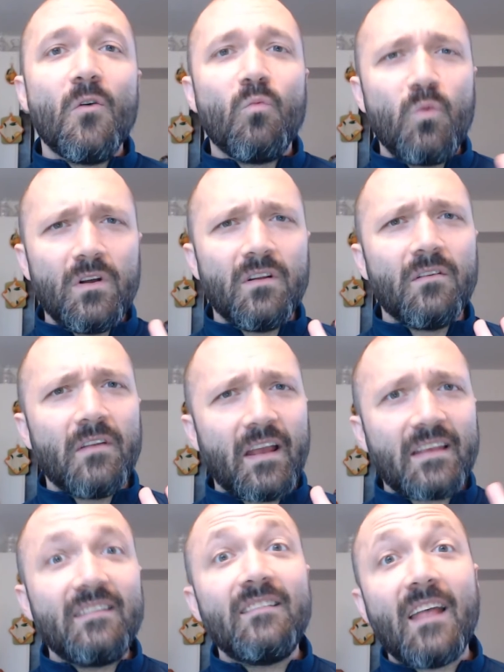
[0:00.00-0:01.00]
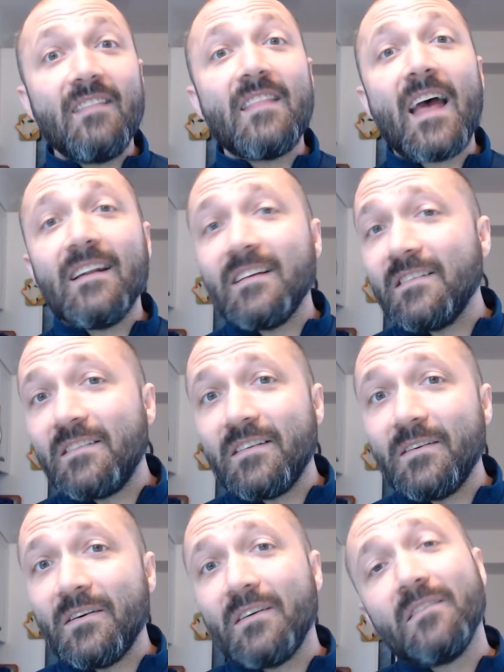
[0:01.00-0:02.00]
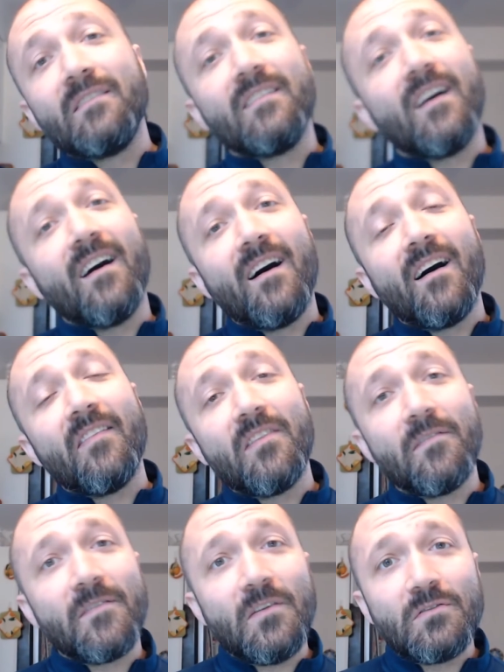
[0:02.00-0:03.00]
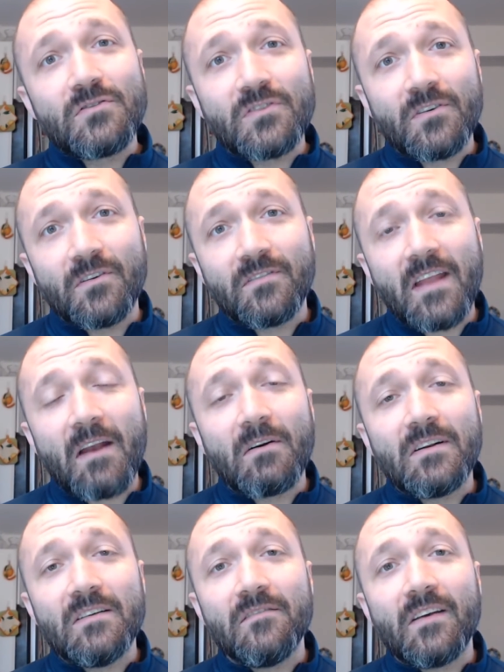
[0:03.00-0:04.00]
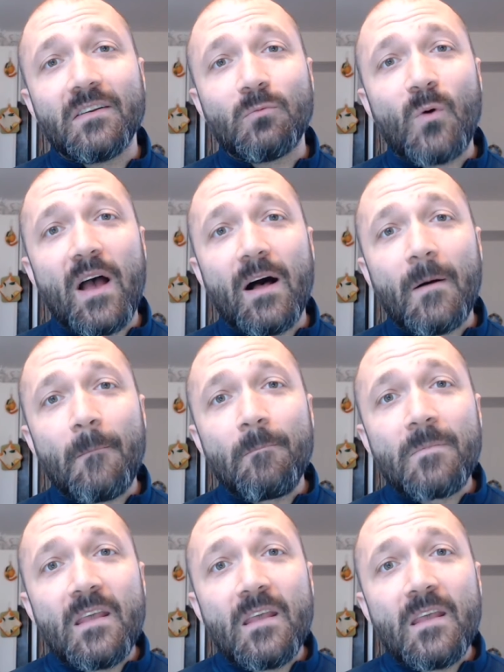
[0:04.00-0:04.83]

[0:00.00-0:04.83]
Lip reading: we'll extend that into the future narrative as well.